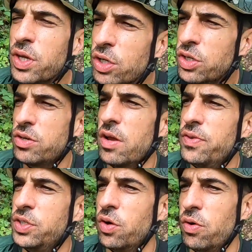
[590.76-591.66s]
thing I do know
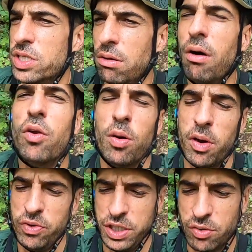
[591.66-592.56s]
for sure is I like
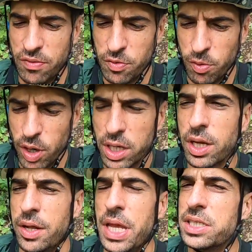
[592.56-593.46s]
my rigid gravel bike,
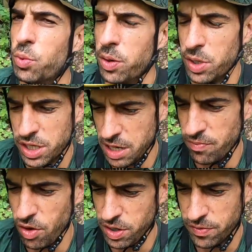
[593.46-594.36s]
and that's the one I'm going to
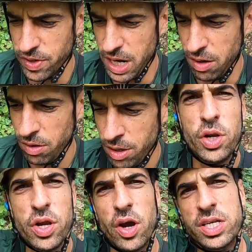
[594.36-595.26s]
keep riding for now.
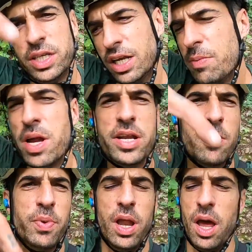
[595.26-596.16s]
What do you guys think? Let me know
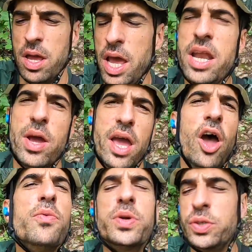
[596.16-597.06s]
down below. Anyway,
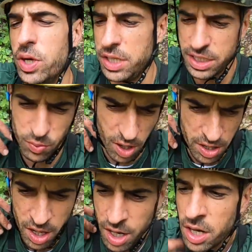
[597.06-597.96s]
I hope you enjoyed this
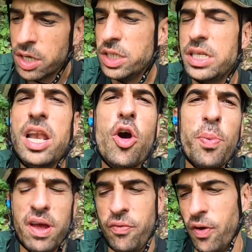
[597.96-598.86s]
one. Just a little
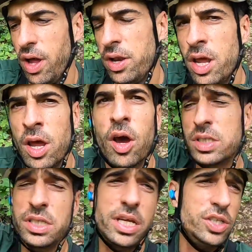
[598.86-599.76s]
bit of fun.
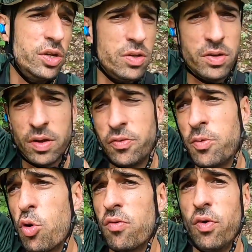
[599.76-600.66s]
Stay tuned
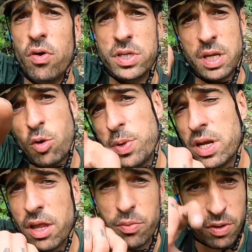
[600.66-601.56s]
for more vlogs. There will be
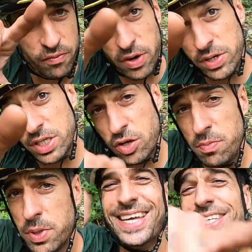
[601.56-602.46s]
another one very
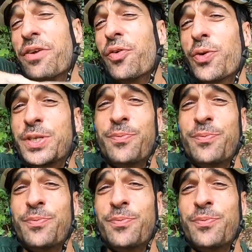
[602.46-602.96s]
soon. Thanks again for all your